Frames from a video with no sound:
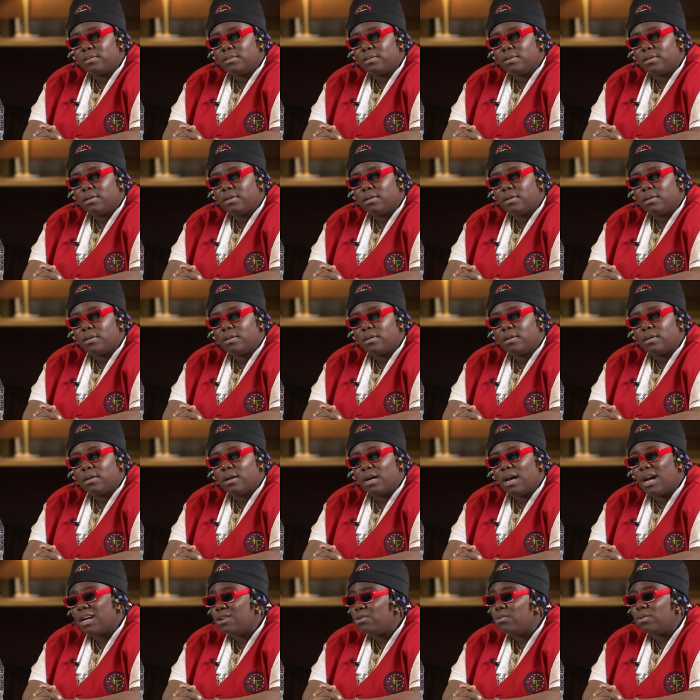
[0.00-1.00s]
Mm.
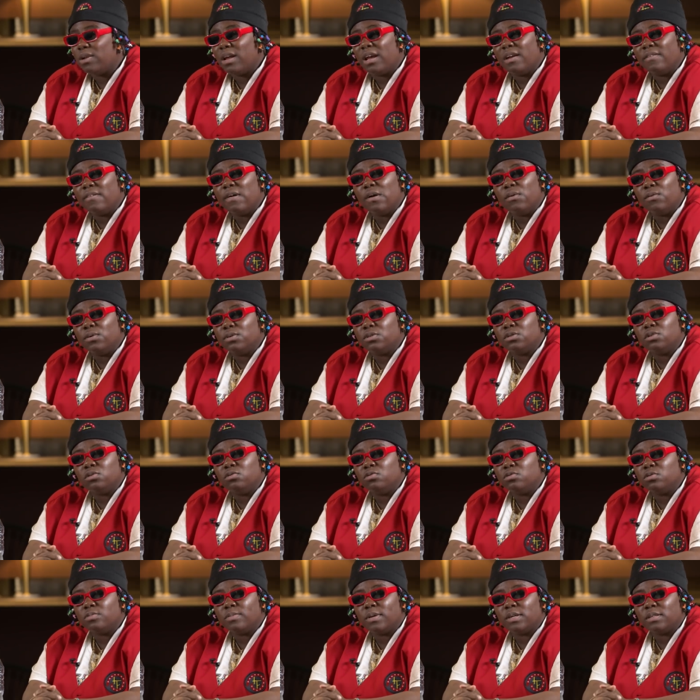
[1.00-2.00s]
I don't ever want to
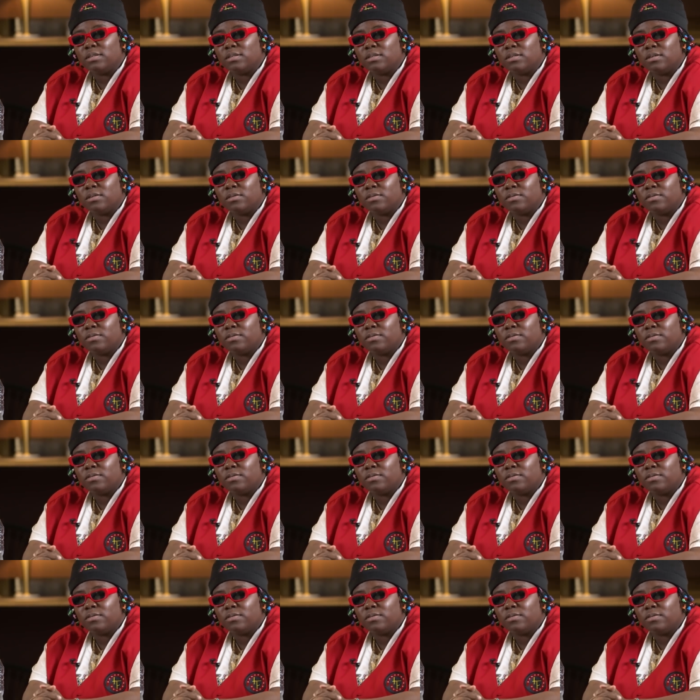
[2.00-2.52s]
lose myself.